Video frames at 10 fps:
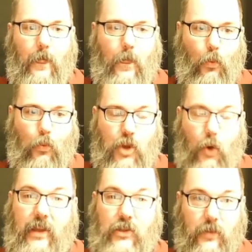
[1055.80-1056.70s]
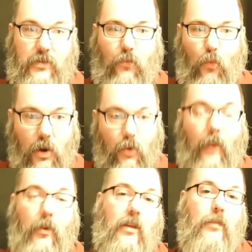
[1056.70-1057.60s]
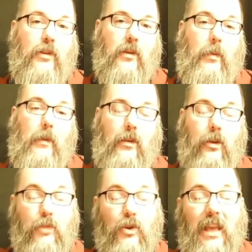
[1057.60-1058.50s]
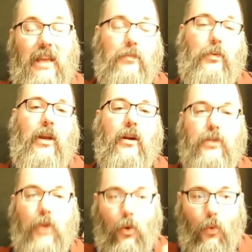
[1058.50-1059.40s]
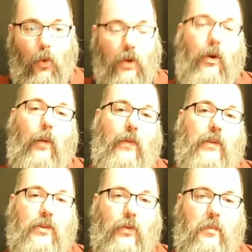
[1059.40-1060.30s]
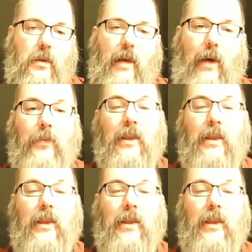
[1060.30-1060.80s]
You know, in terms of what do I want to communicate to players, what do I want the story to be about.